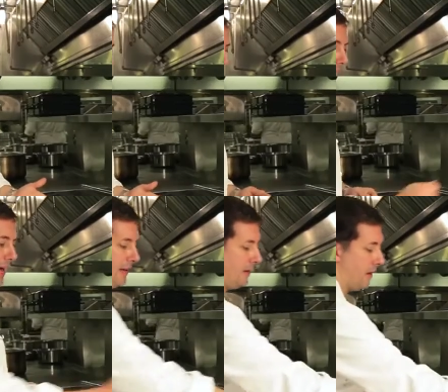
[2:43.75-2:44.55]
gonna
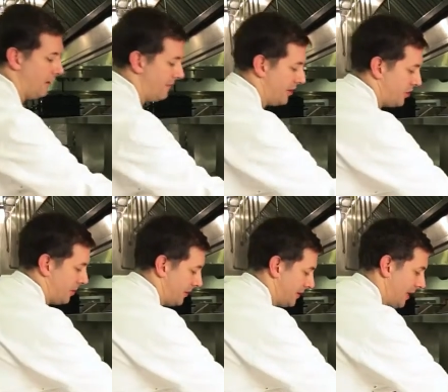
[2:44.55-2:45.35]
add
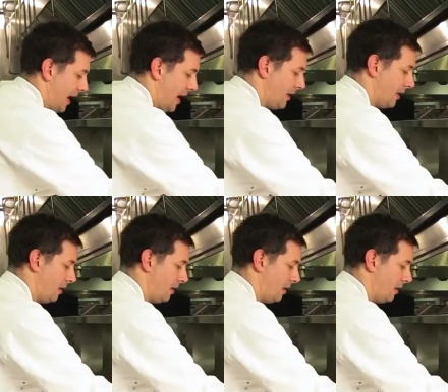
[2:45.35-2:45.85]
vegetable stock.